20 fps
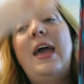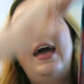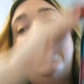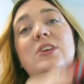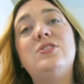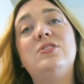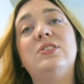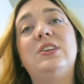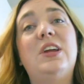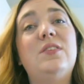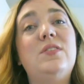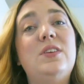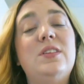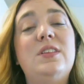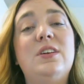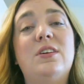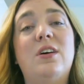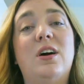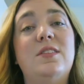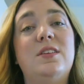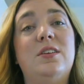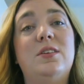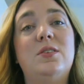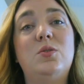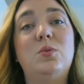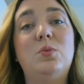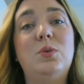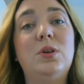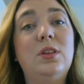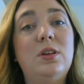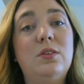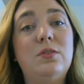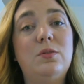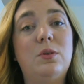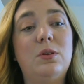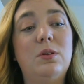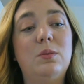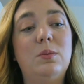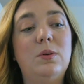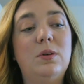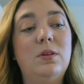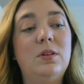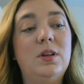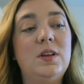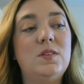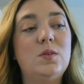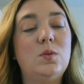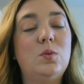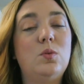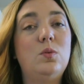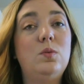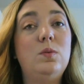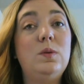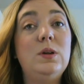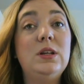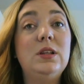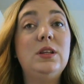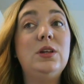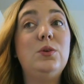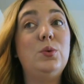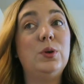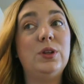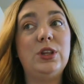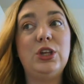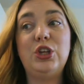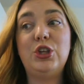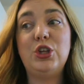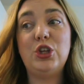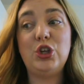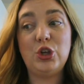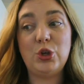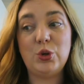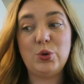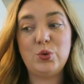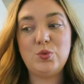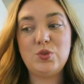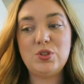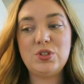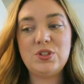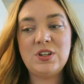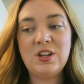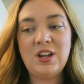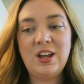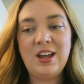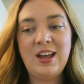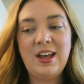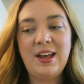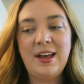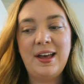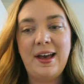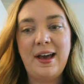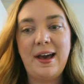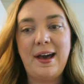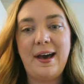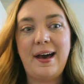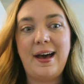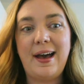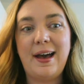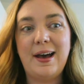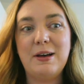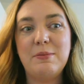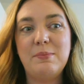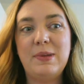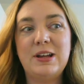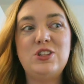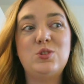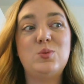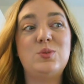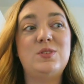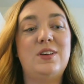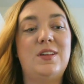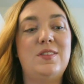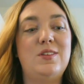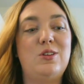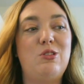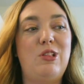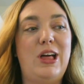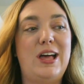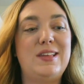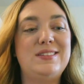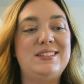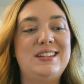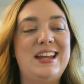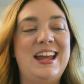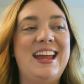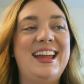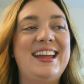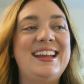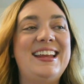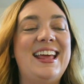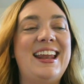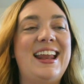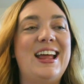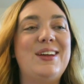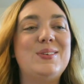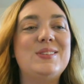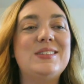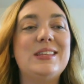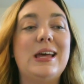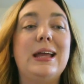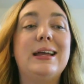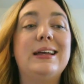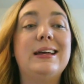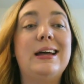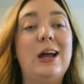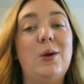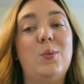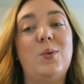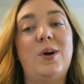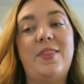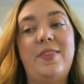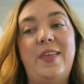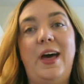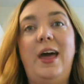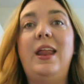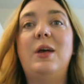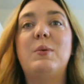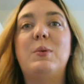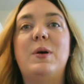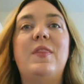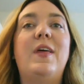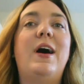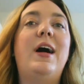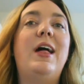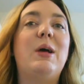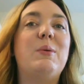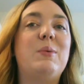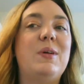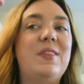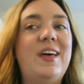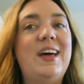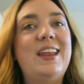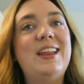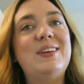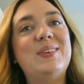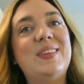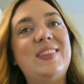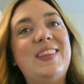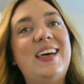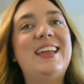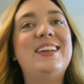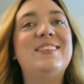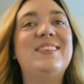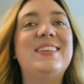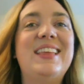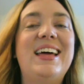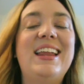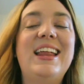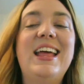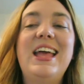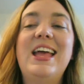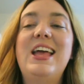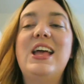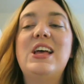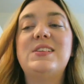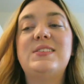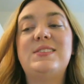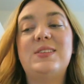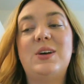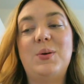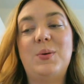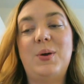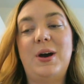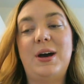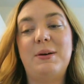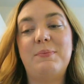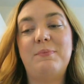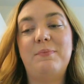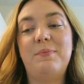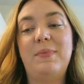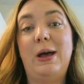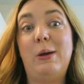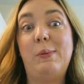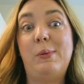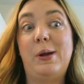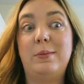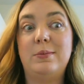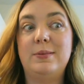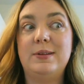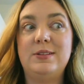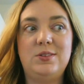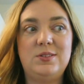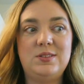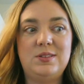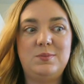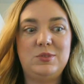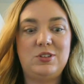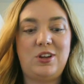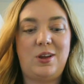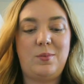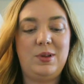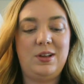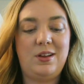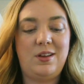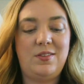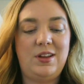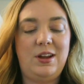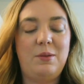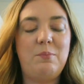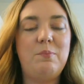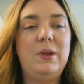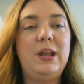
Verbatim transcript: Actually, everything on there is really affordable. It's really, really cute. Um, I just was on there last night, and I was like, I want that, I want that, I want that, I want that, I want that. So um, I'll probably do some shopping on there.